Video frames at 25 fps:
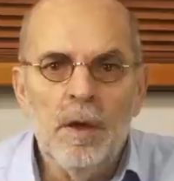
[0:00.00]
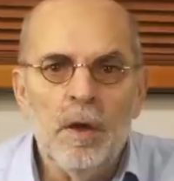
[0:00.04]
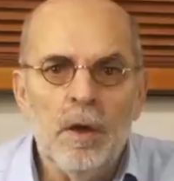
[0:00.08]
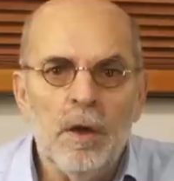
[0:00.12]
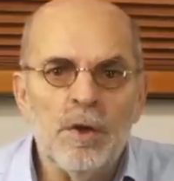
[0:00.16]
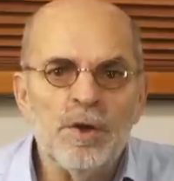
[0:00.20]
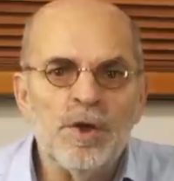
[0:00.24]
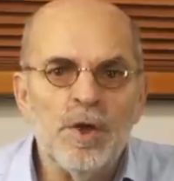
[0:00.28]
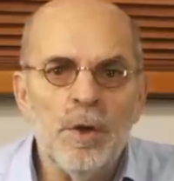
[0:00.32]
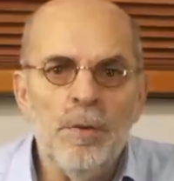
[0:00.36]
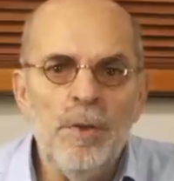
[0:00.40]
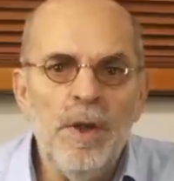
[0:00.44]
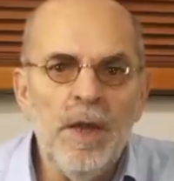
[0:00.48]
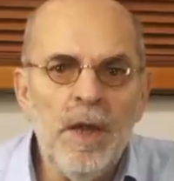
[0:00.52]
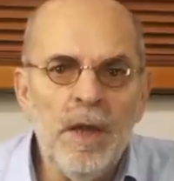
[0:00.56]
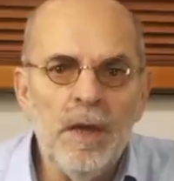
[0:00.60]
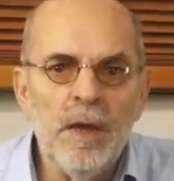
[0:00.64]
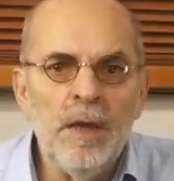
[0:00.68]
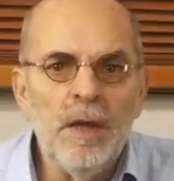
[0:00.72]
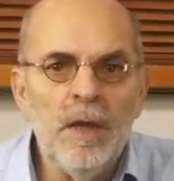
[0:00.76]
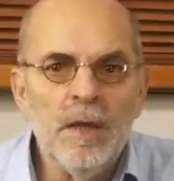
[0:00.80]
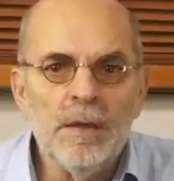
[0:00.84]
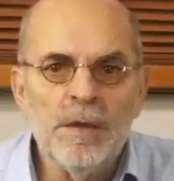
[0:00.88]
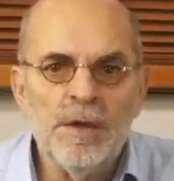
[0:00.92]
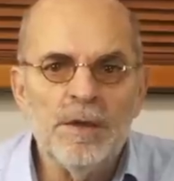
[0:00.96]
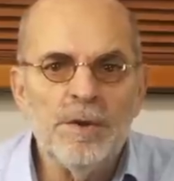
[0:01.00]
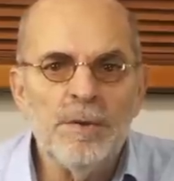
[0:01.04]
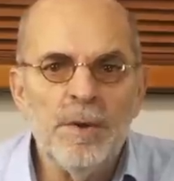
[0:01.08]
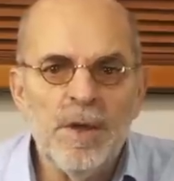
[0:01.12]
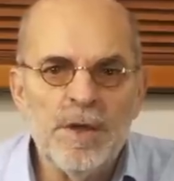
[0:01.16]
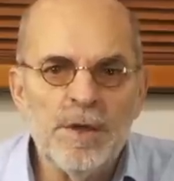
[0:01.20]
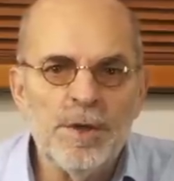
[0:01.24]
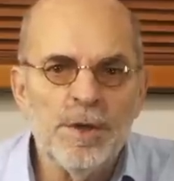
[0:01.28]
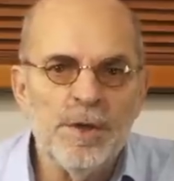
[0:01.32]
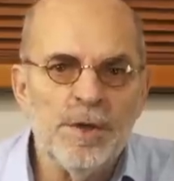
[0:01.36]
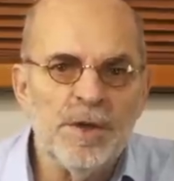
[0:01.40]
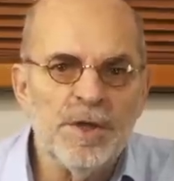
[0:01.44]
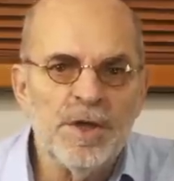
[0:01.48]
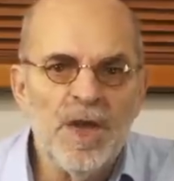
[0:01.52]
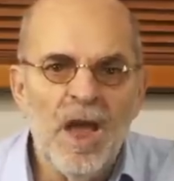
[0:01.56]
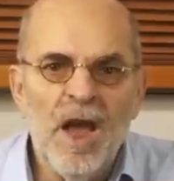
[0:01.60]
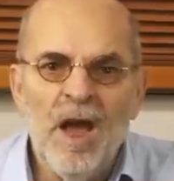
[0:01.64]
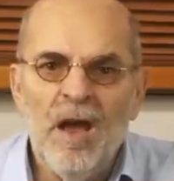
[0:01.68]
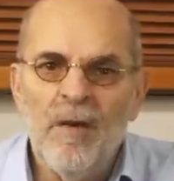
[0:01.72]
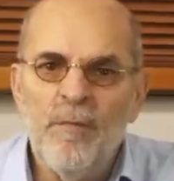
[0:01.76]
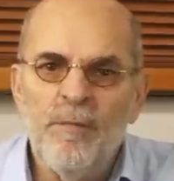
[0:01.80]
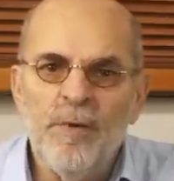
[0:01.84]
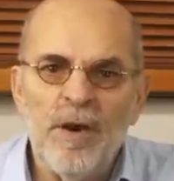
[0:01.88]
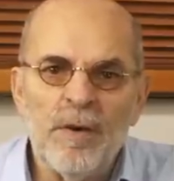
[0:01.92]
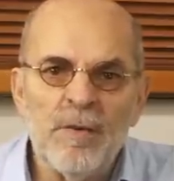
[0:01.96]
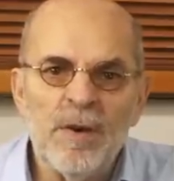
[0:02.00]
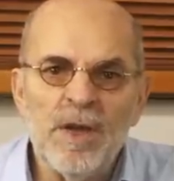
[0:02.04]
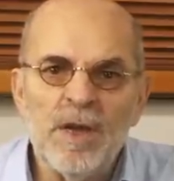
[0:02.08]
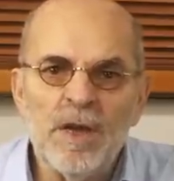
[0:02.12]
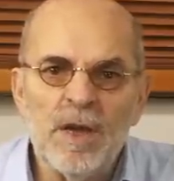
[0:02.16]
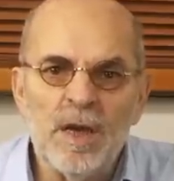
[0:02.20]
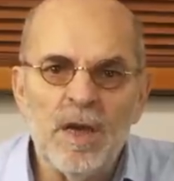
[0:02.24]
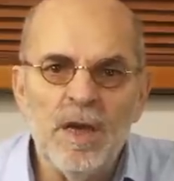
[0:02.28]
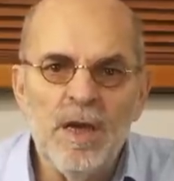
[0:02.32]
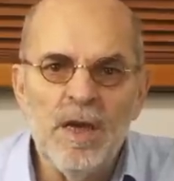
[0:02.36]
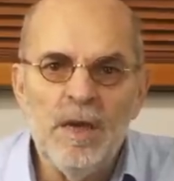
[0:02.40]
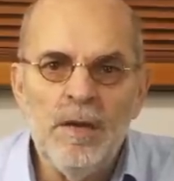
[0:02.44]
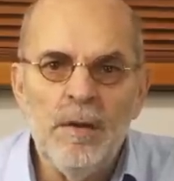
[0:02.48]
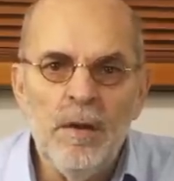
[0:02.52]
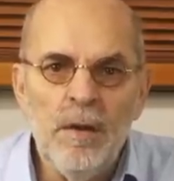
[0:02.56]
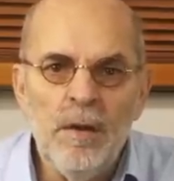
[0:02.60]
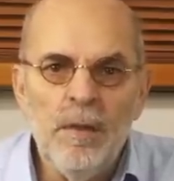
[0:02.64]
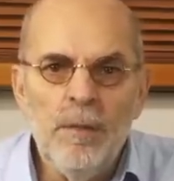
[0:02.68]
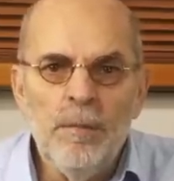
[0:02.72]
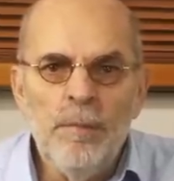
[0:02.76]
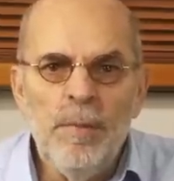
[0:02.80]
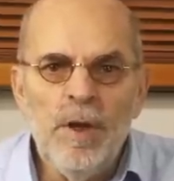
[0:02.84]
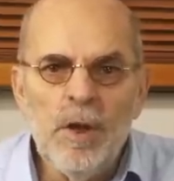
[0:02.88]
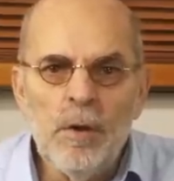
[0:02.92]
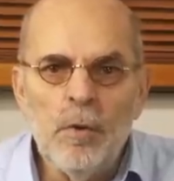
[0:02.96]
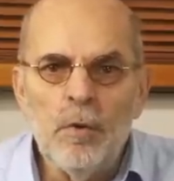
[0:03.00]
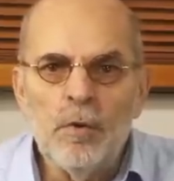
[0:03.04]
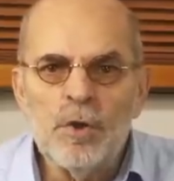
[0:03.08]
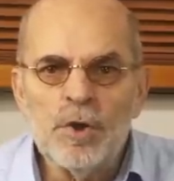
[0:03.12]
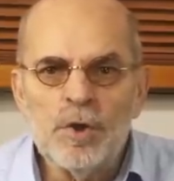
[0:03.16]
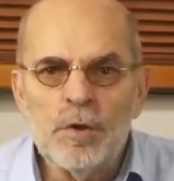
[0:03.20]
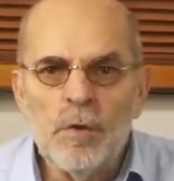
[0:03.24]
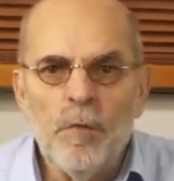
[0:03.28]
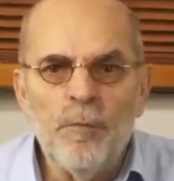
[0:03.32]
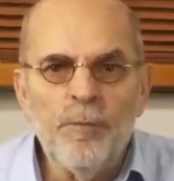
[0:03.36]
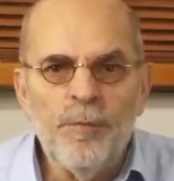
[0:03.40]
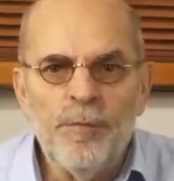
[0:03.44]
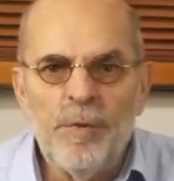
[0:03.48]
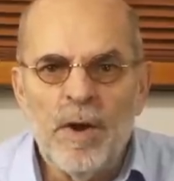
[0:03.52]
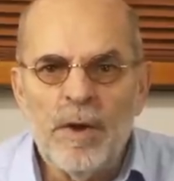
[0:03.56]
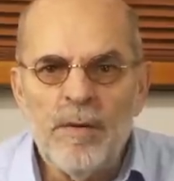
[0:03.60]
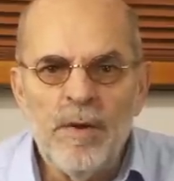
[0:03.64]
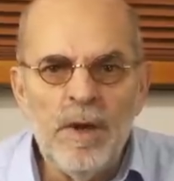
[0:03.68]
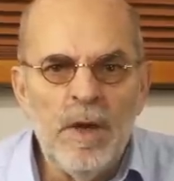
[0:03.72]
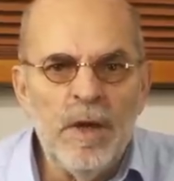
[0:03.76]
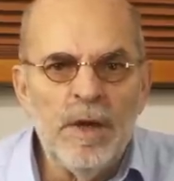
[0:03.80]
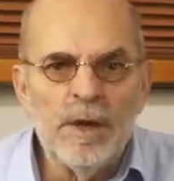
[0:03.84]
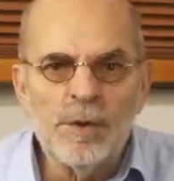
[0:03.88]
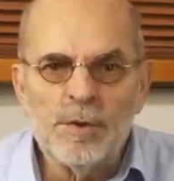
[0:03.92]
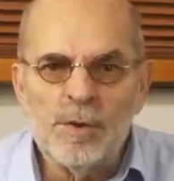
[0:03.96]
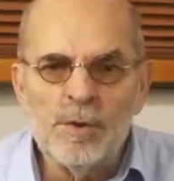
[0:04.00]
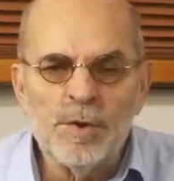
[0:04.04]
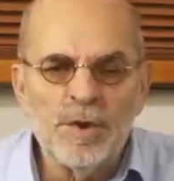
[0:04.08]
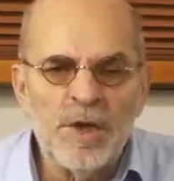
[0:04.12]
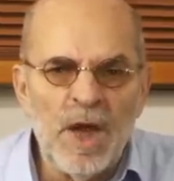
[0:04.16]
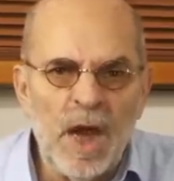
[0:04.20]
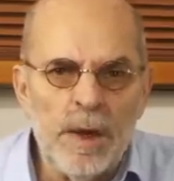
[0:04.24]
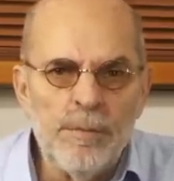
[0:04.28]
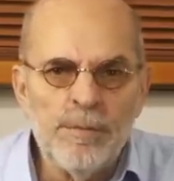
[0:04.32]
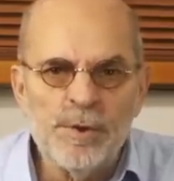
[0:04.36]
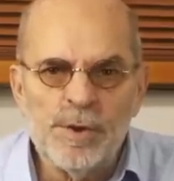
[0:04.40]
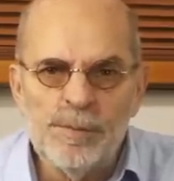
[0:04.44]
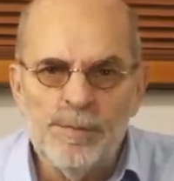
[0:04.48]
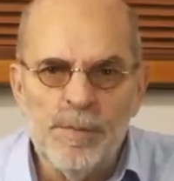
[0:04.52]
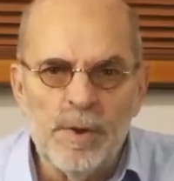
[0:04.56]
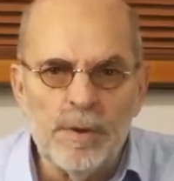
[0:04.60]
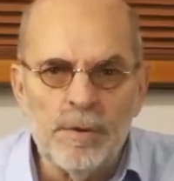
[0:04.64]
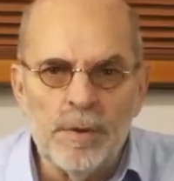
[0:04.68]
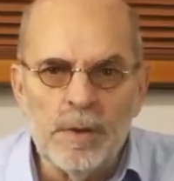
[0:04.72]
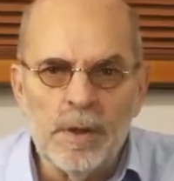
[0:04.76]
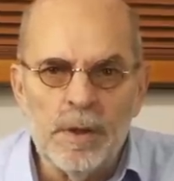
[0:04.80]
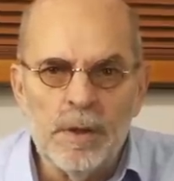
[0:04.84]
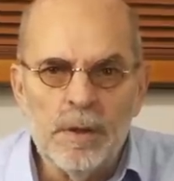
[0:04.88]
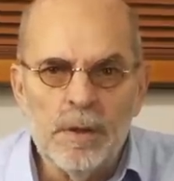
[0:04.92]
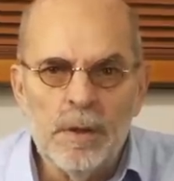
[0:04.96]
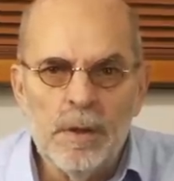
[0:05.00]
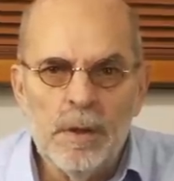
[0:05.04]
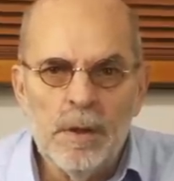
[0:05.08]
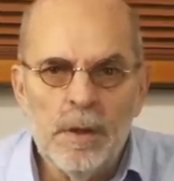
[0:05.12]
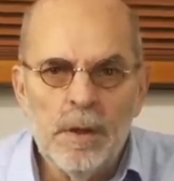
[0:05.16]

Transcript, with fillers: Also here the transients are very clean because of very little time smearing.